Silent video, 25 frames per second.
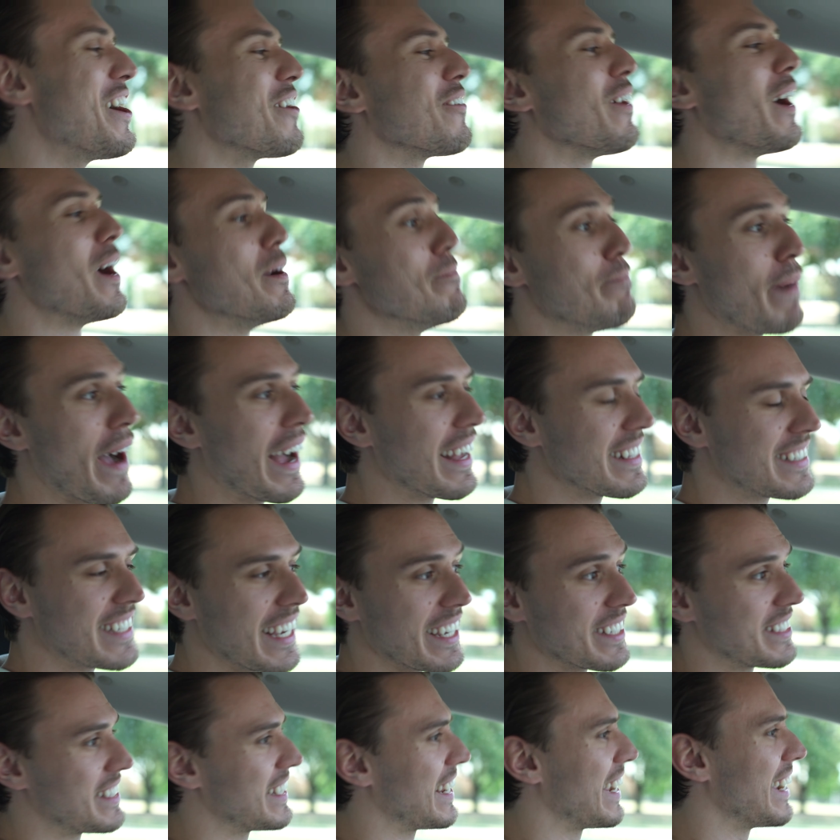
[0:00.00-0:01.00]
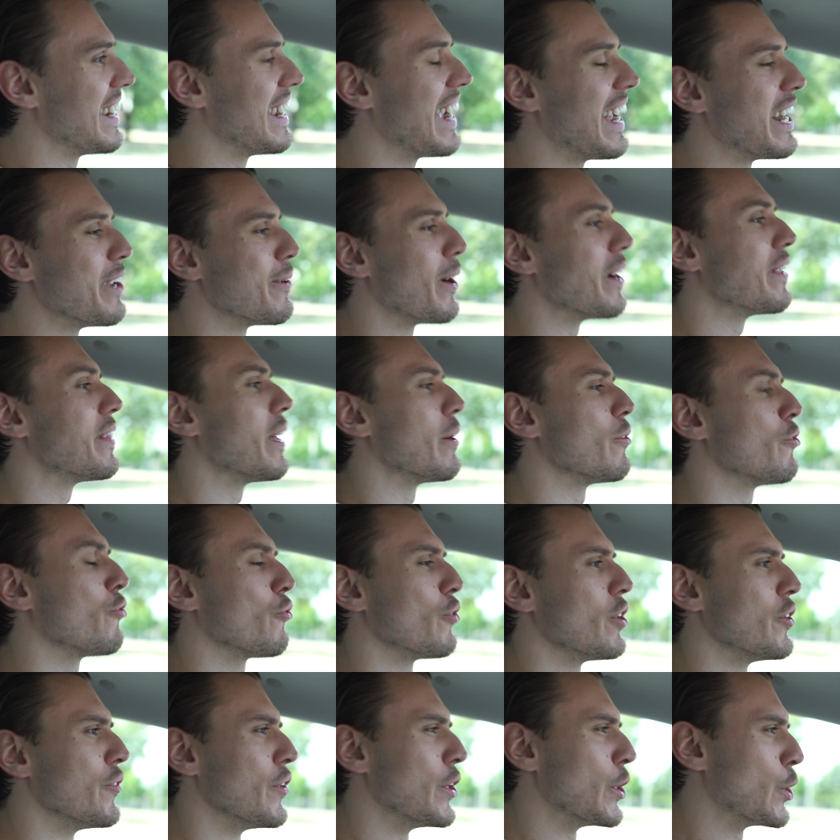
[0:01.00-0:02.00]
right, bats yesterday. Anyway, that was
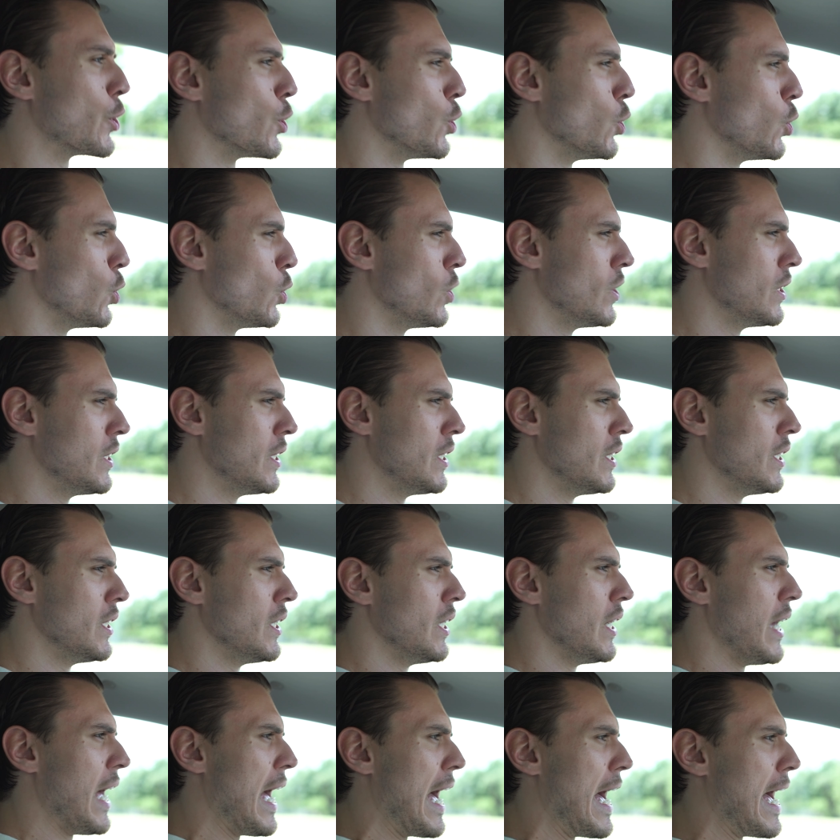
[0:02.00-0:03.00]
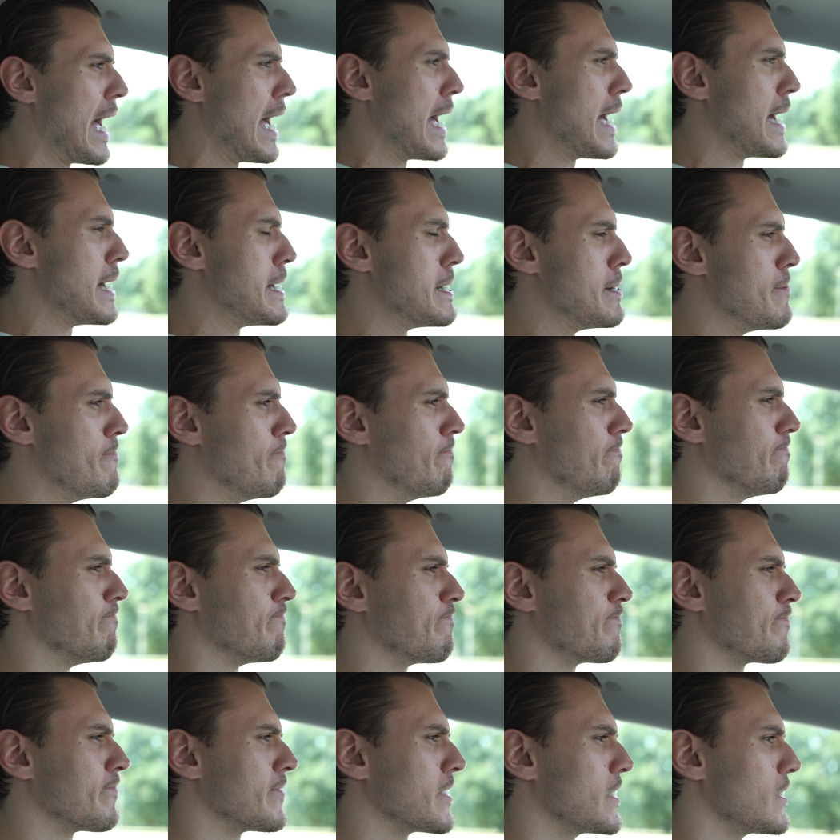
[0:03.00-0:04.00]
really, really cool. Um,
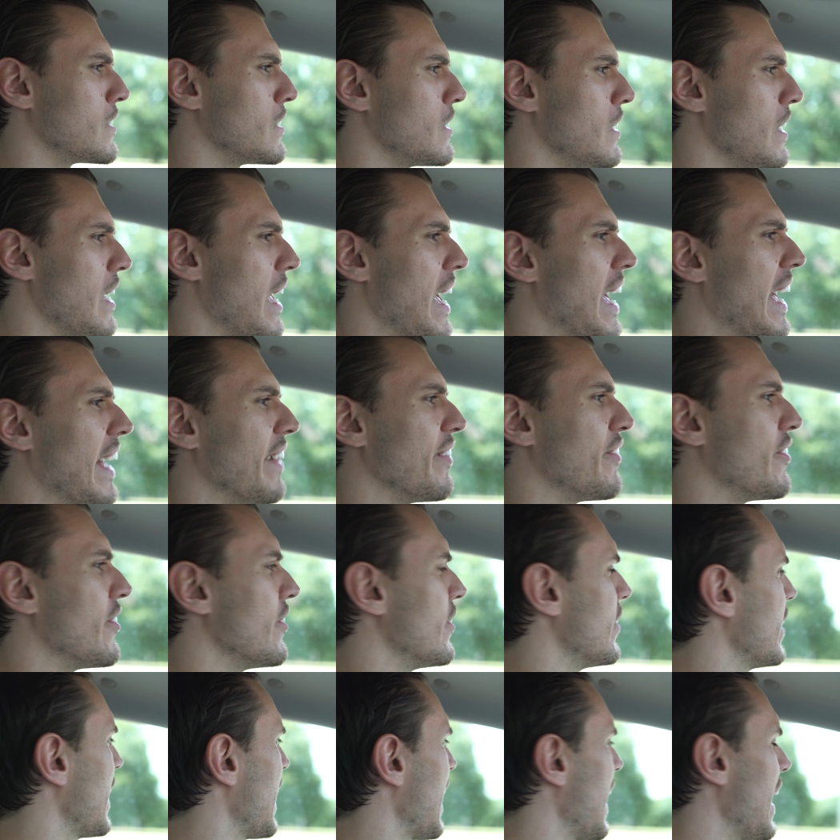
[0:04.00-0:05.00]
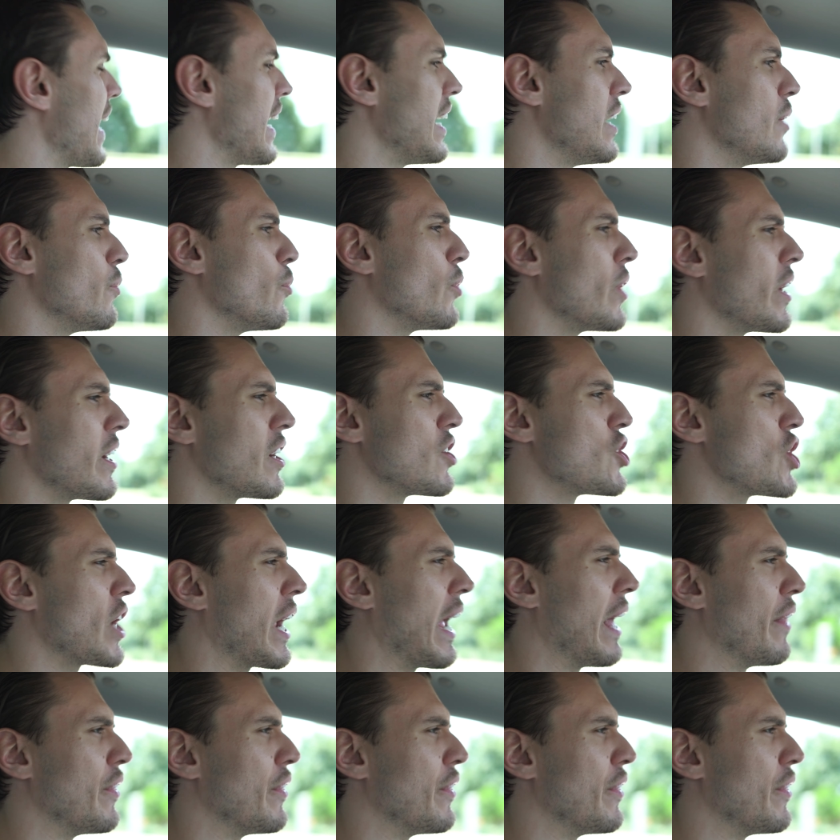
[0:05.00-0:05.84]
and today we're going to check